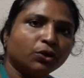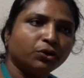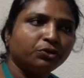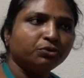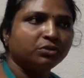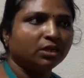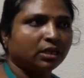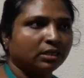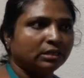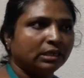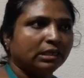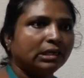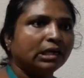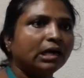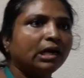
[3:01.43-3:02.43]
on to the
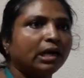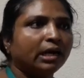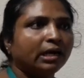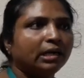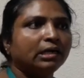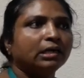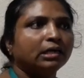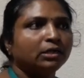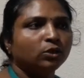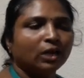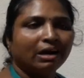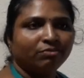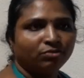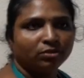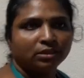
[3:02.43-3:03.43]
agenda, and you
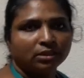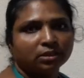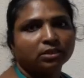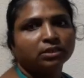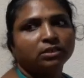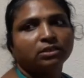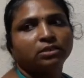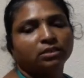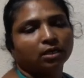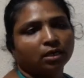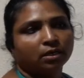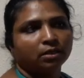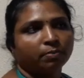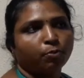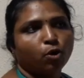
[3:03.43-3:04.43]
have to discuss
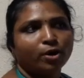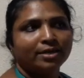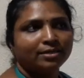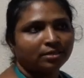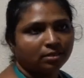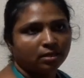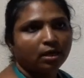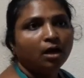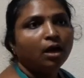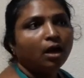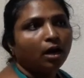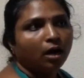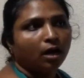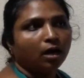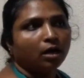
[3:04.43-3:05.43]
the points
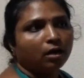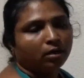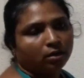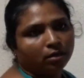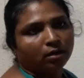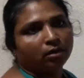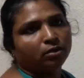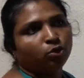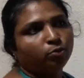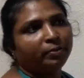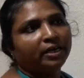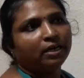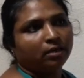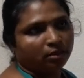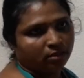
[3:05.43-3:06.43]
to
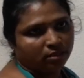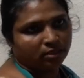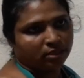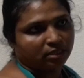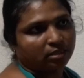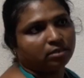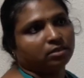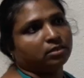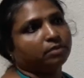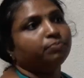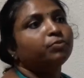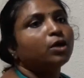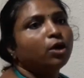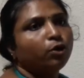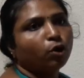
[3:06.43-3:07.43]
be discussed,
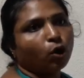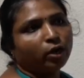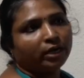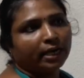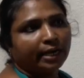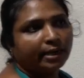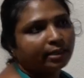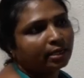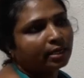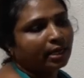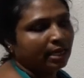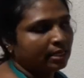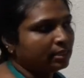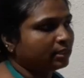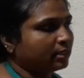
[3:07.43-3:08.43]
not anything
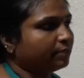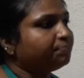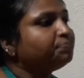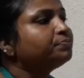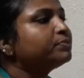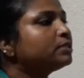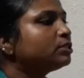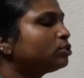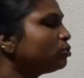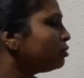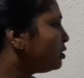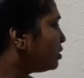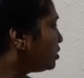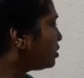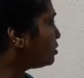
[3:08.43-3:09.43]
else. So
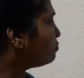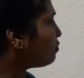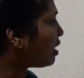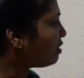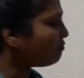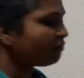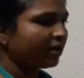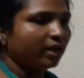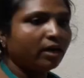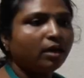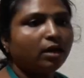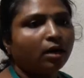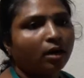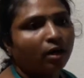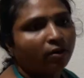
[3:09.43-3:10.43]
this is one
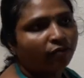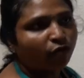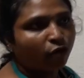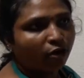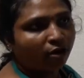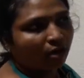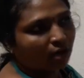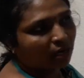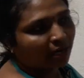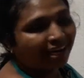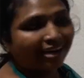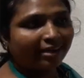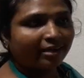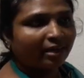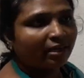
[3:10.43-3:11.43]
way for
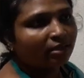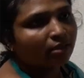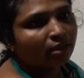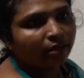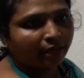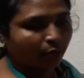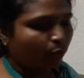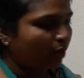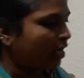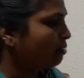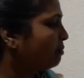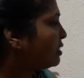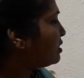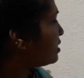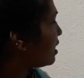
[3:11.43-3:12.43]
collecting the
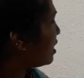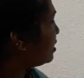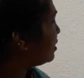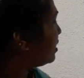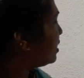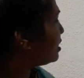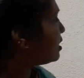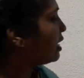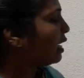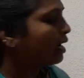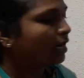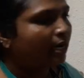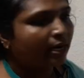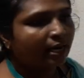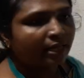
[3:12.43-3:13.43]
requirements. And the
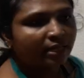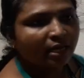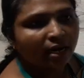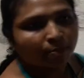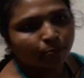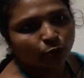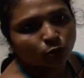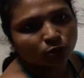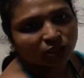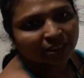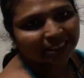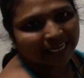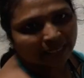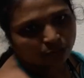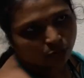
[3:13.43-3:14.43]
another approach is
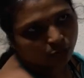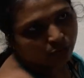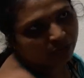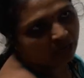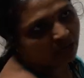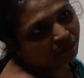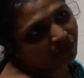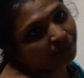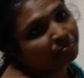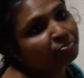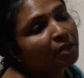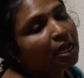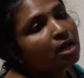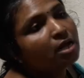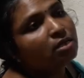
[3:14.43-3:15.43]
ethnography.
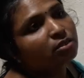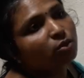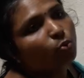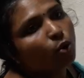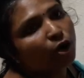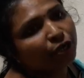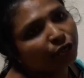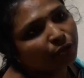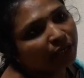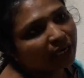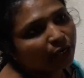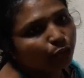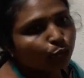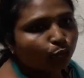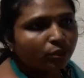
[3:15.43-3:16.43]
So what you
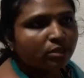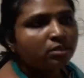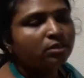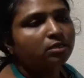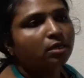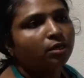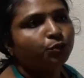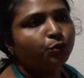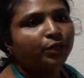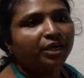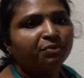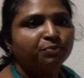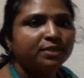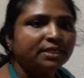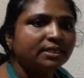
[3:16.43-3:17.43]
can do is you
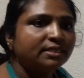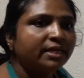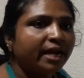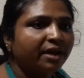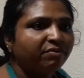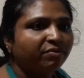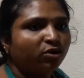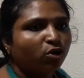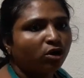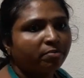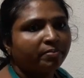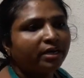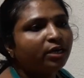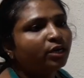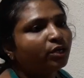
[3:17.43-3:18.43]
can visit the
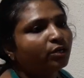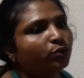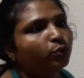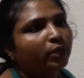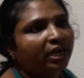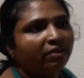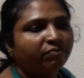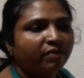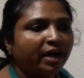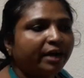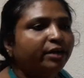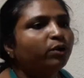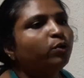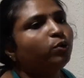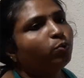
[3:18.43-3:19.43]
environment, you can
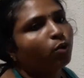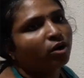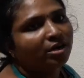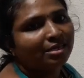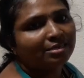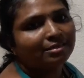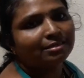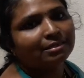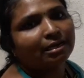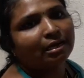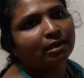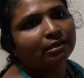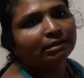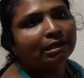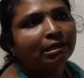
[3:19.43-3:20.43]
find out what is
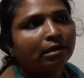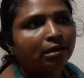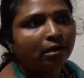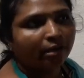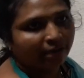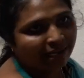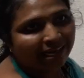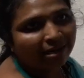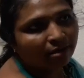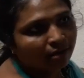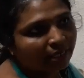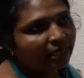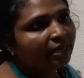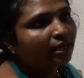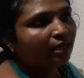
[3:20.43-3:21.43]
the real
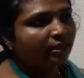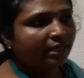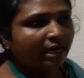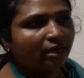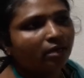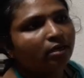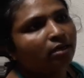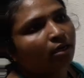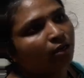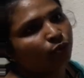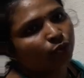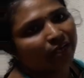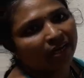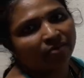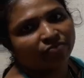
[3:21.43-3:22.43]
need, and then you
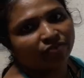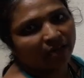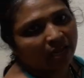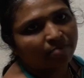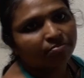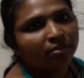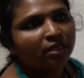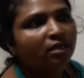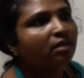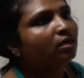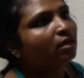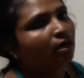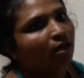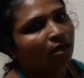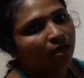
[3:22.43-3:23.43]
can frame
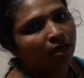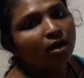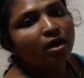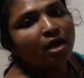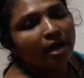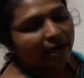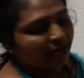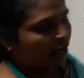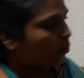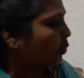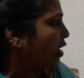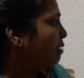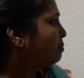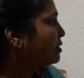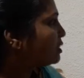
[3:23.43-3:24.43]
the
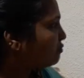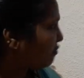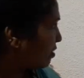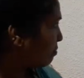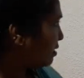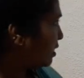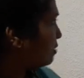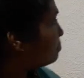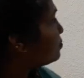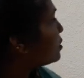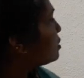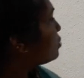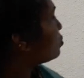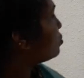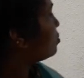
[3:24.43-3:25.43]
requirements from it.
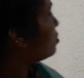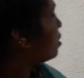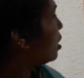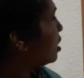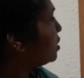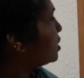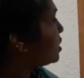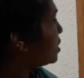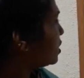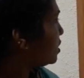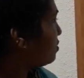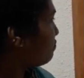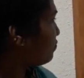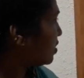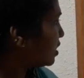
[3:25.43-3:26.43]
So this is
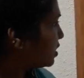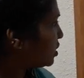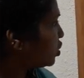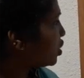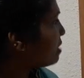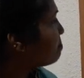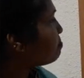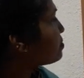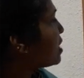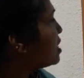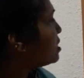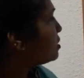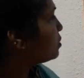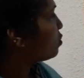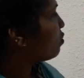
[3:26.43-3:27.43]
the first step.
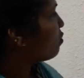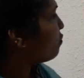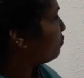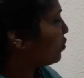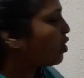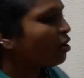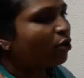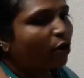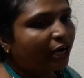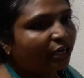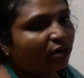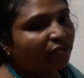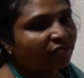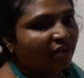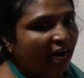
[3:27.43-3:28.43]
So we are going
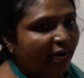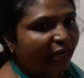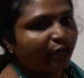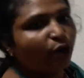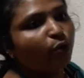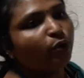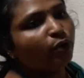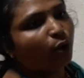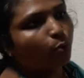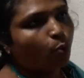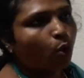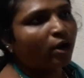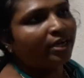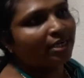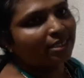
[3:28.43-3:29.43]
to find out
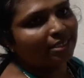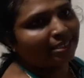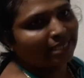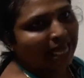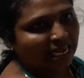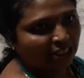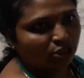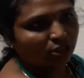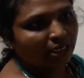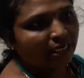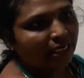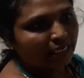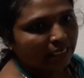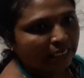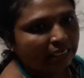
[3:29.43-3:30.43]
what is
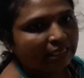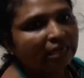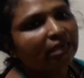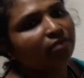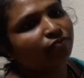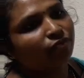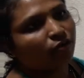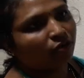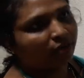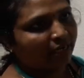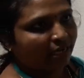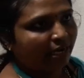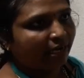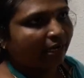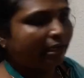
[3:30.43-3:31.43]
actually needed for
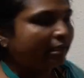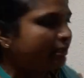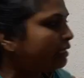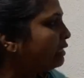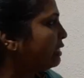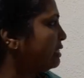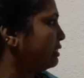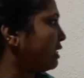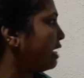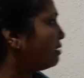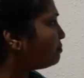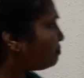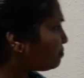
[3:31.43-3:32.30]
creating the design.